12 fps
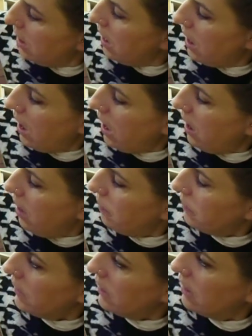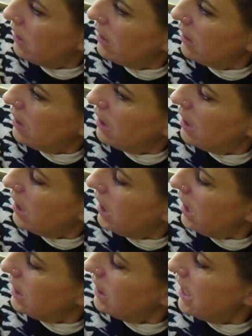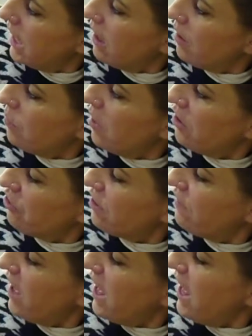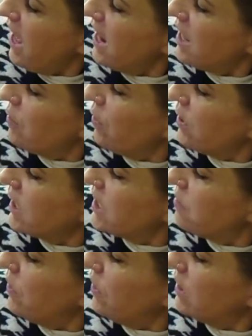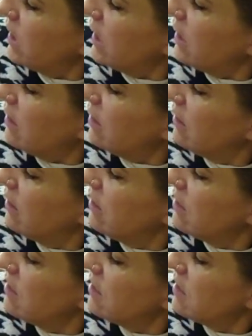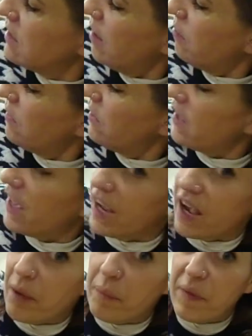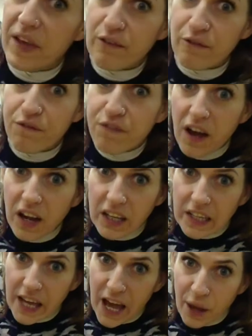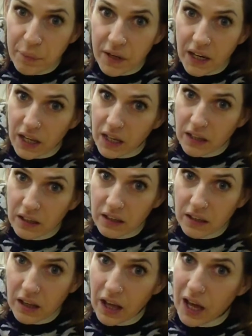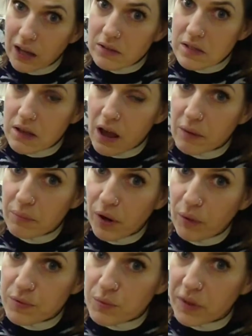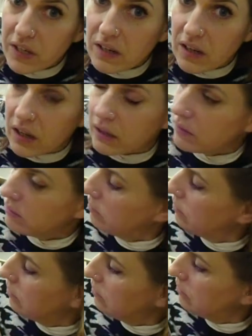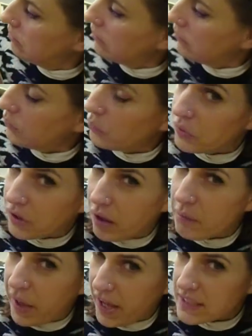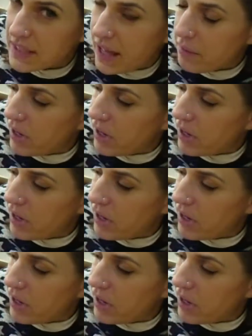And then I wonder if anybody spotted something a bit funny happening outside Bob's window. We'll come back to them